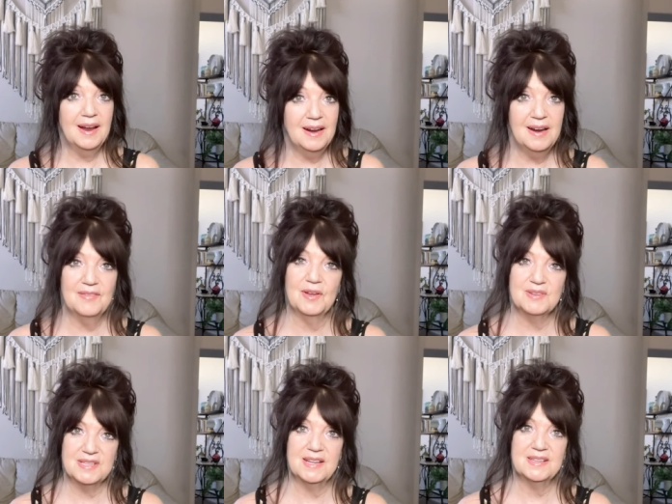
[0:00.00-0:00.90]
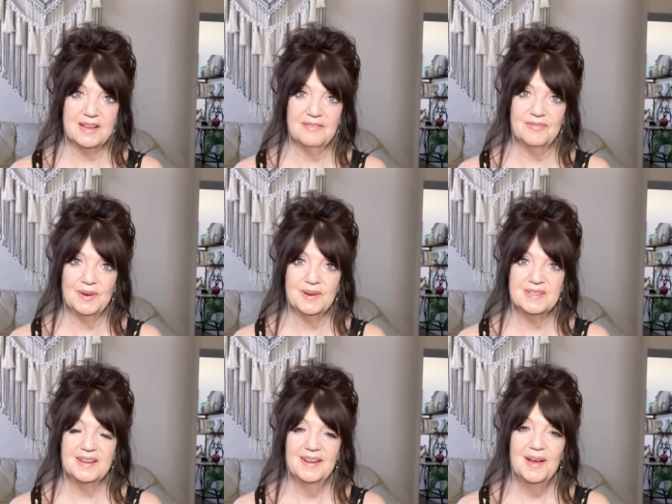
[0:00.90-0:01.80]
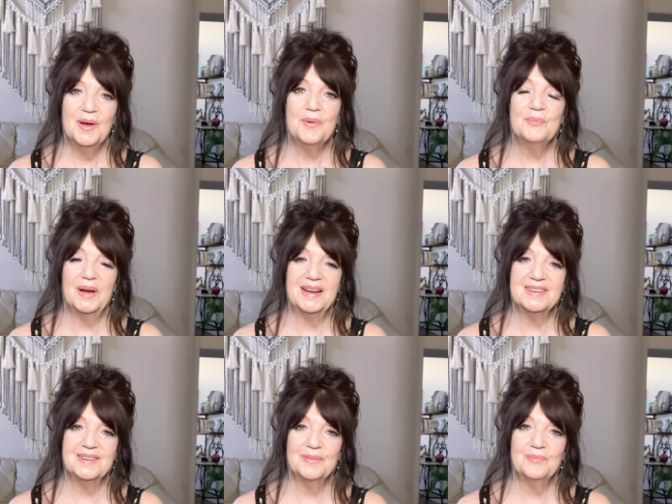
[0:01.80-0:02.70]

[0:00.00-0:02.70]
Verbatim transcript: any of those things at first, but